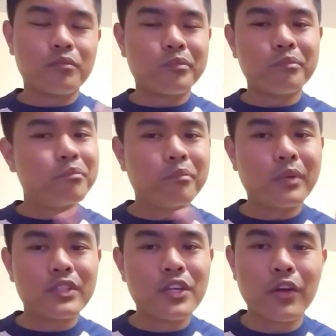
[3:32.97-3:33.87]

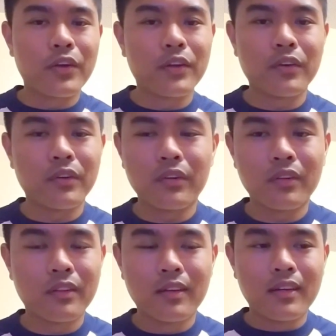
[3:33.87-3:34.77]
material,
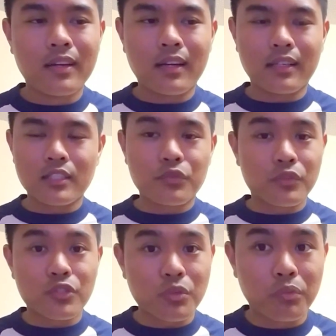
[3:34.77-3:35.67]
I guess,
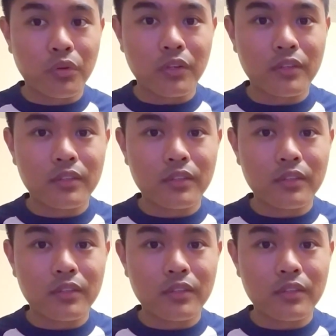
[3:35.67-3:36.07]
for support.